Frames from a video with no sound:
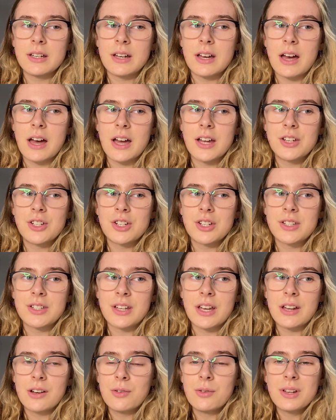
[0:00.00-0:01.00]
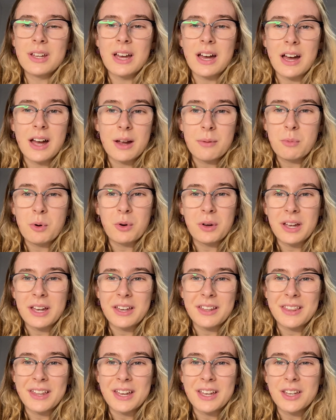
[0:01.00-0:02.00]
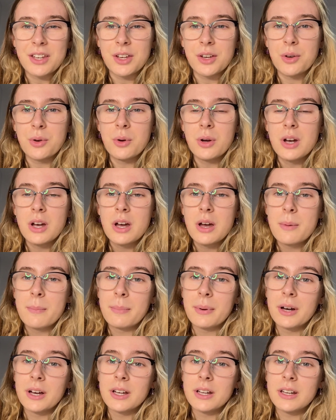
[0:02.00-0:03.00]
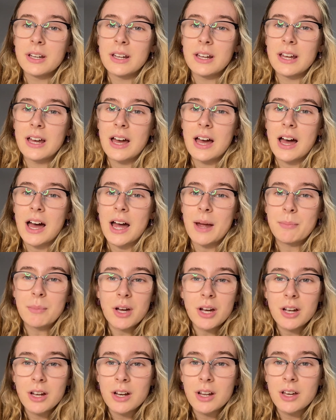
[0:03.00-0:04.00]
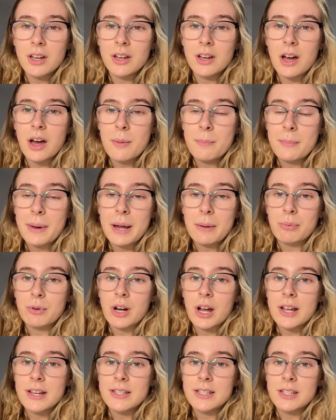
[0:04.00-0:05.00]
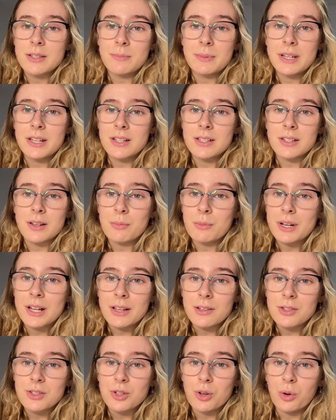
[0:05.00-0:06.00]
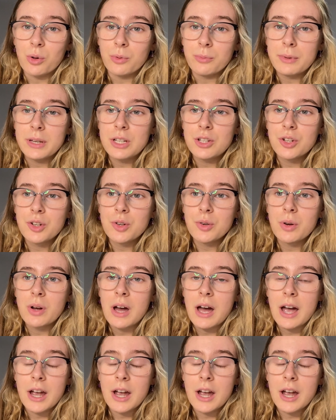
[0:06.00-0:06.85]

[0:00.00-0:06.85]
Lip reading: I just said, oh yeah, I'm okay, thank you, but I'm not gonna up my prices because someone else told me to.